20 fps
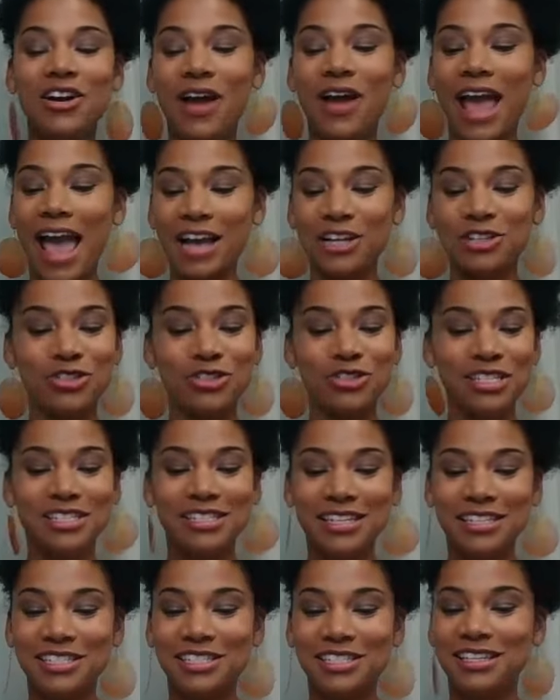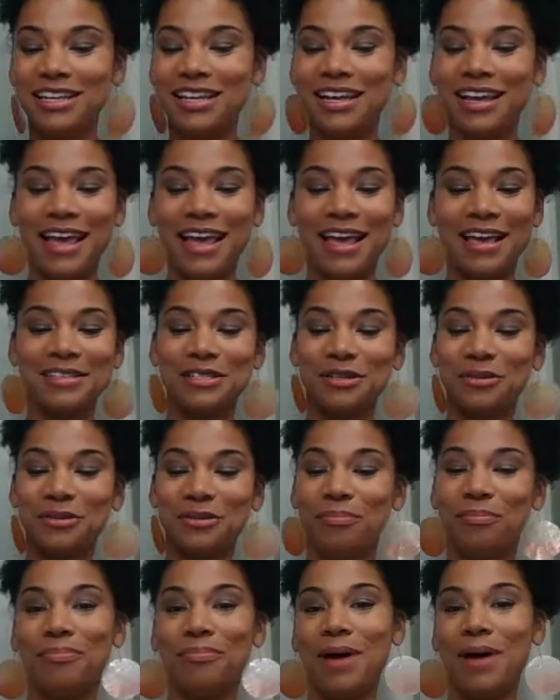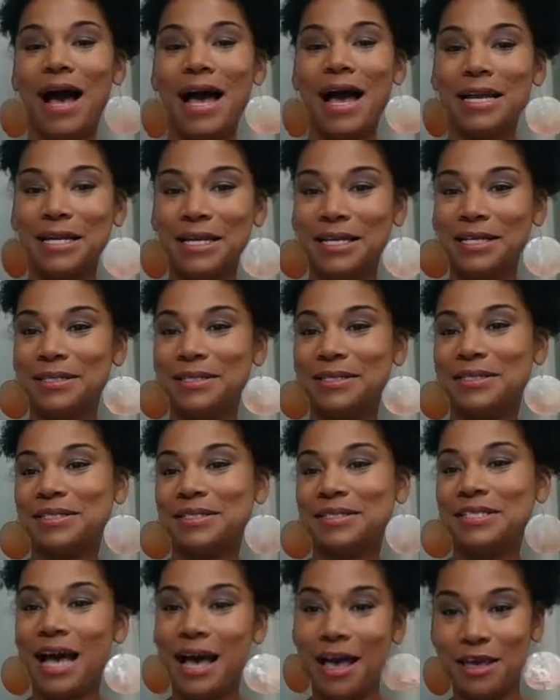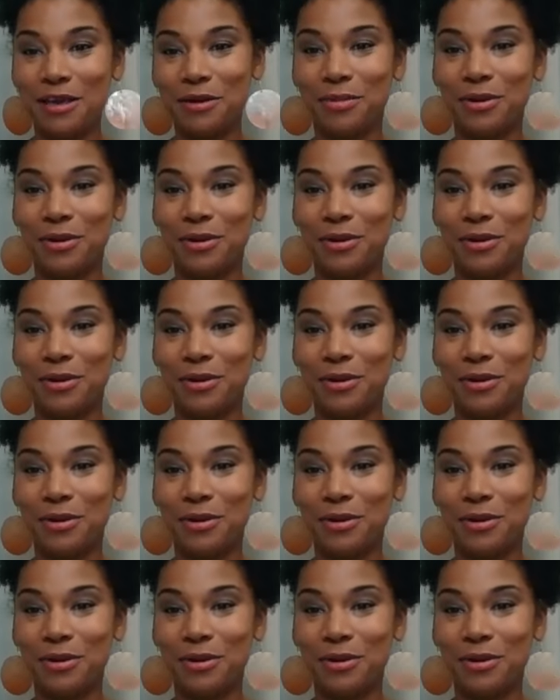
actually a such thing as a body type?